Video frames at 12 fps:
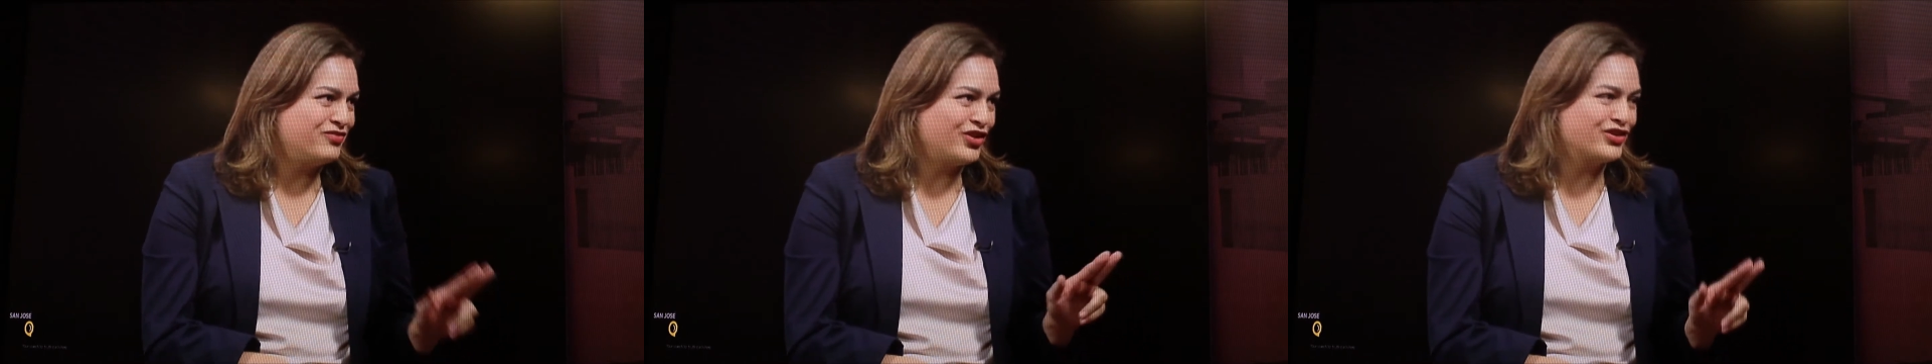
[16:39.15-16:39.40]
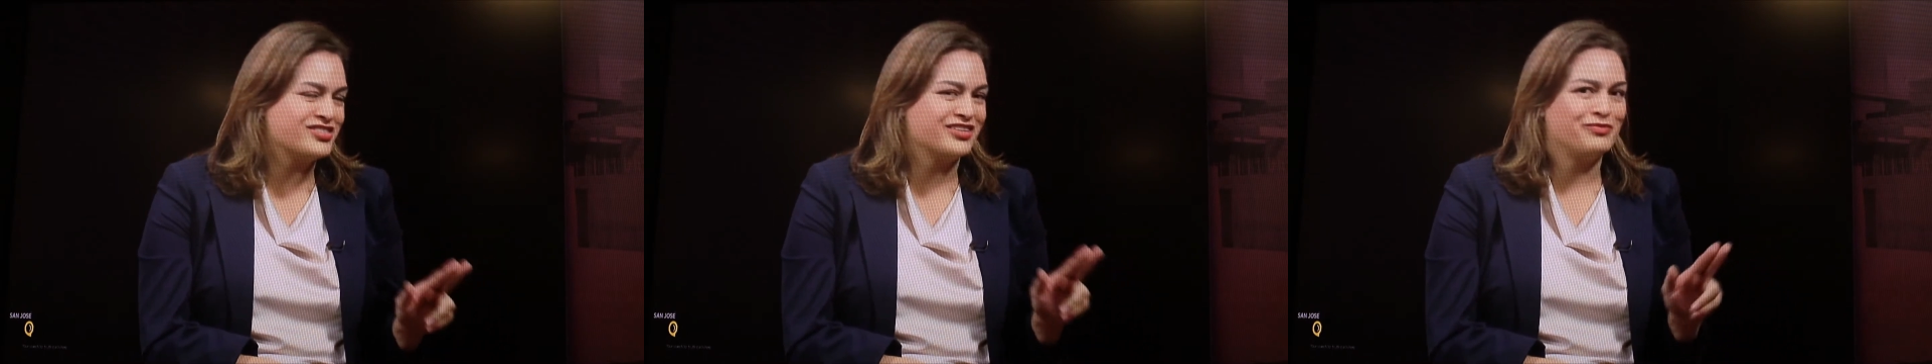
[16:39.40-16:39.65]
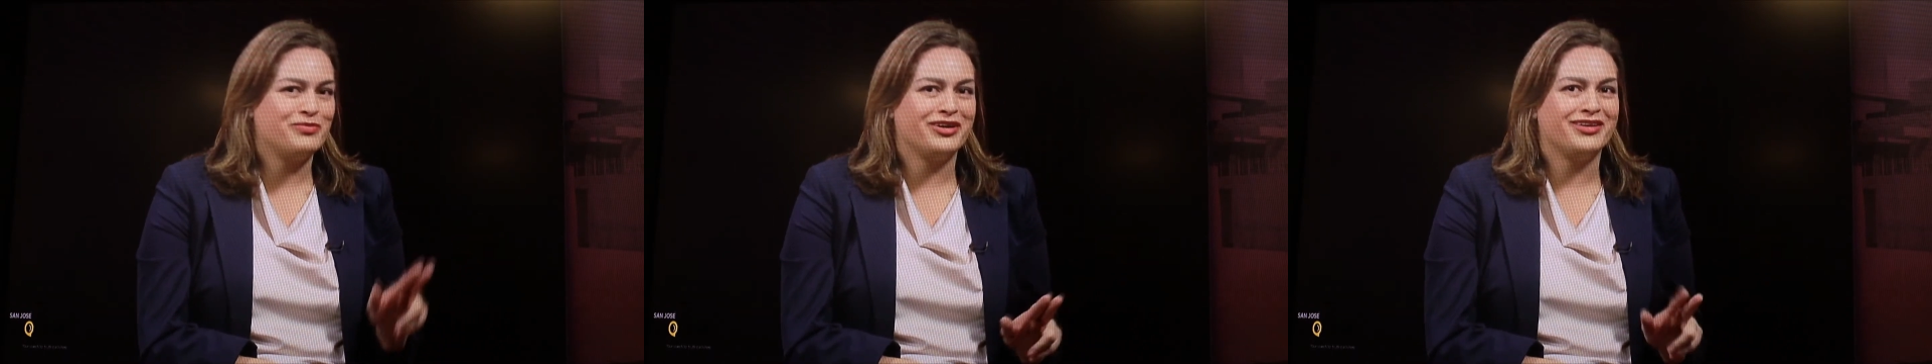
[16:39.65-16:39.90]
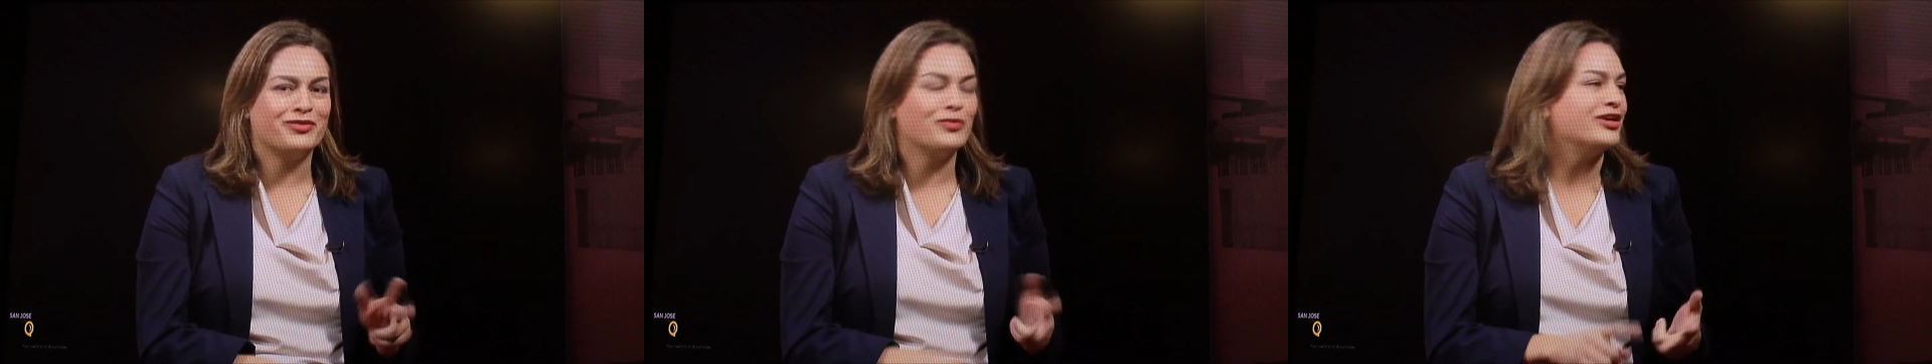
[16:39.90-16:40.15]
votes have
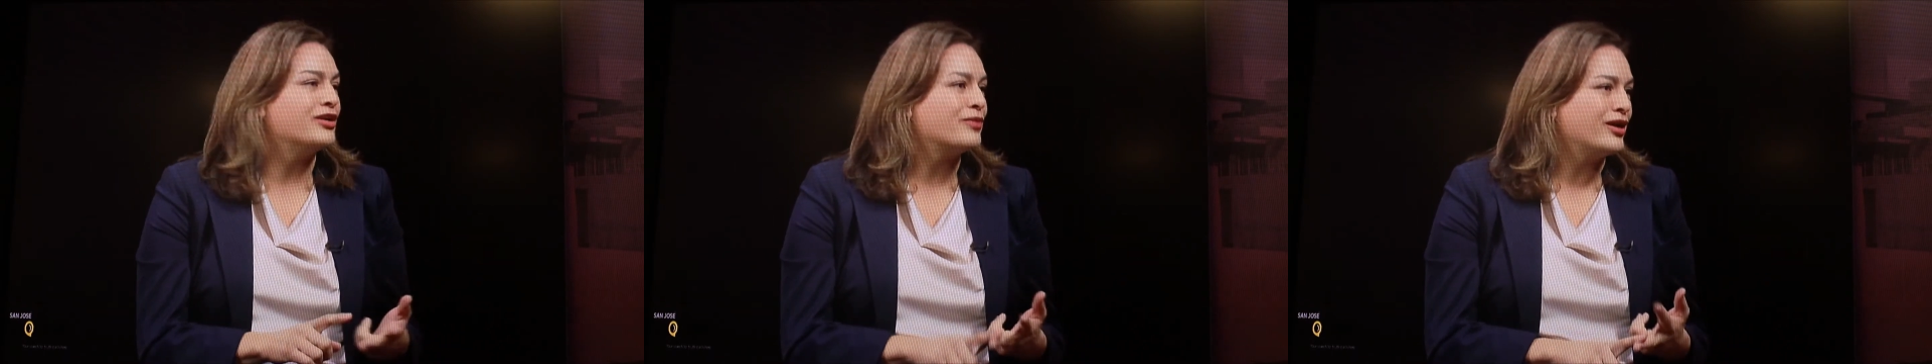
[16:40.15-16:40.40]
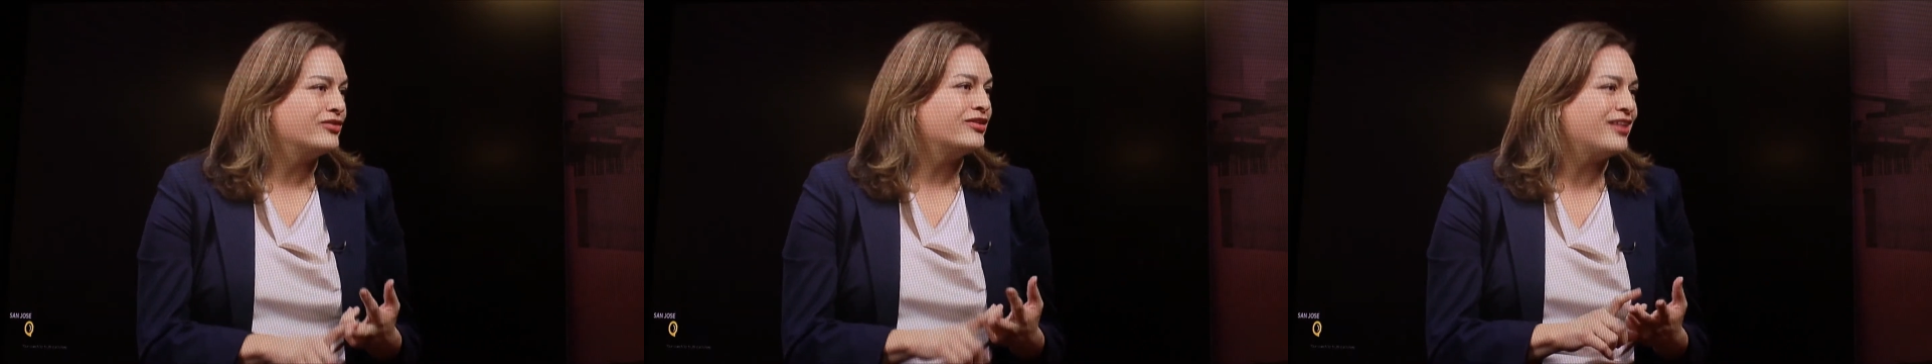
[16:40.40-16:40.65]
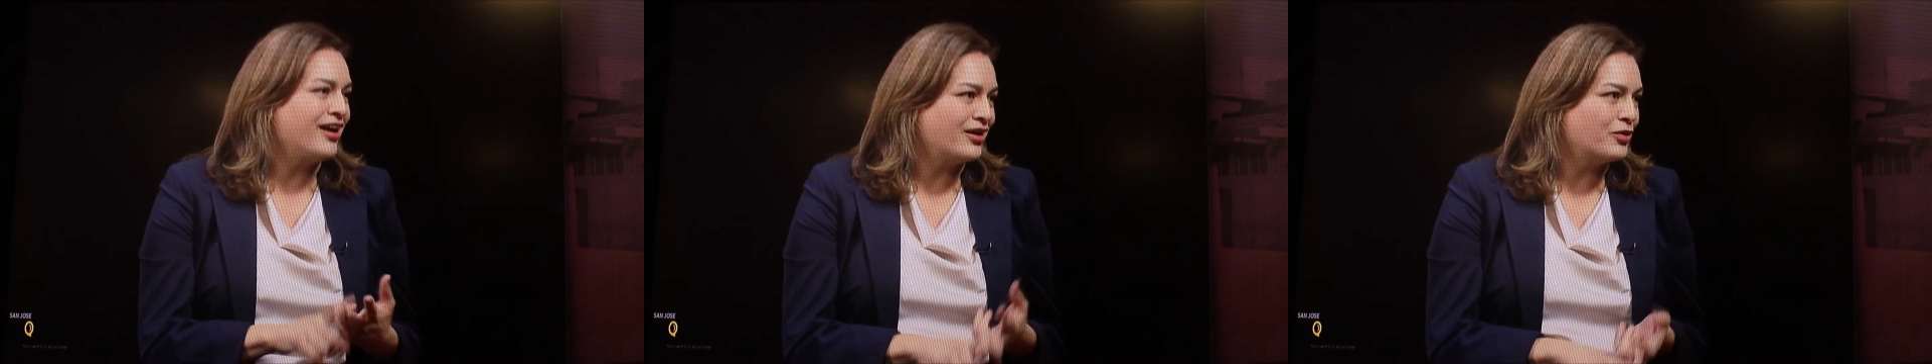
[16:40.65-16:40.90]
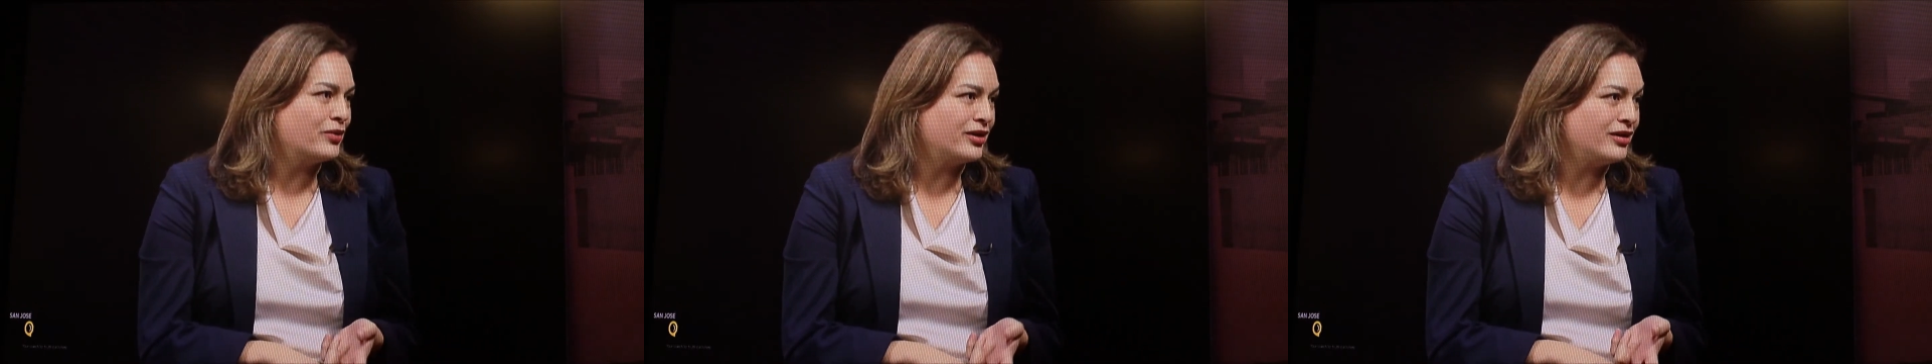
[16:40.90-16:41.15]
been one around the
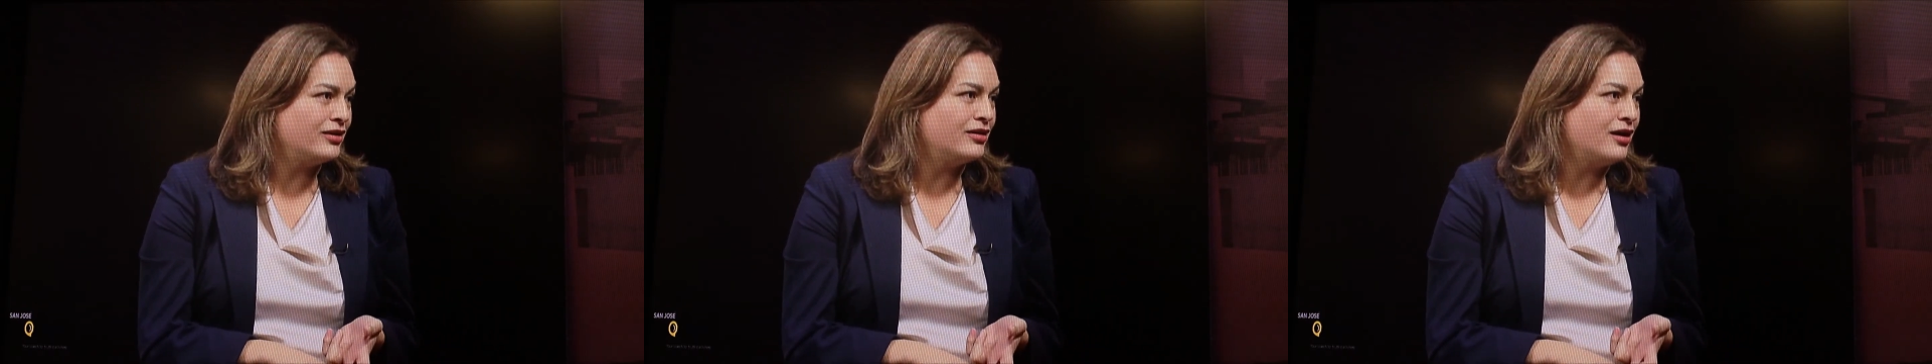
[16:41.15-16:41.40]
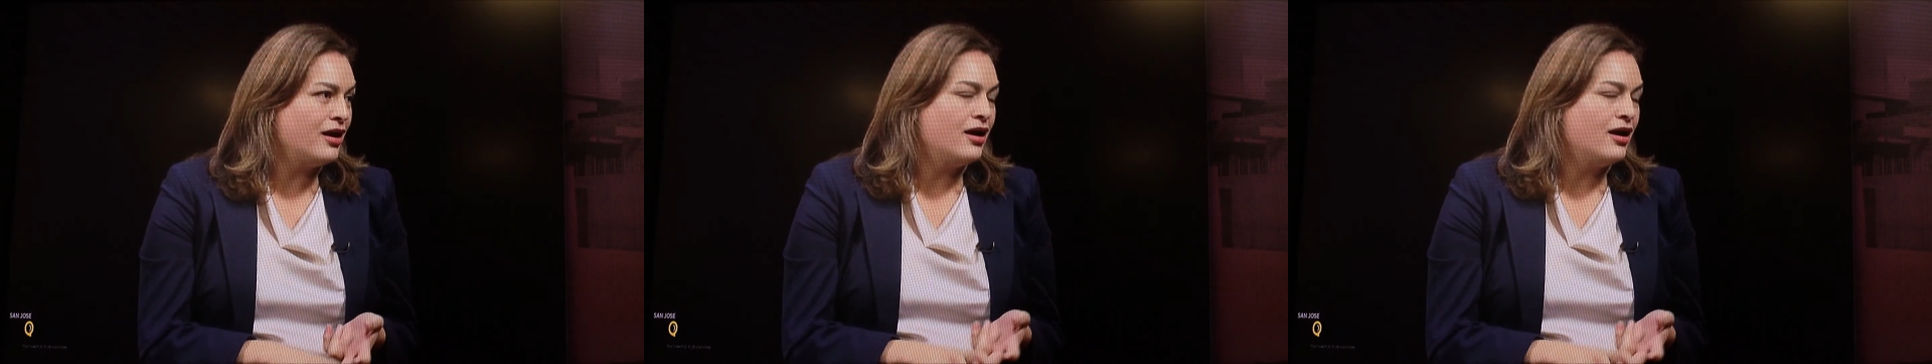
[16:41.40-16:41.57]
equity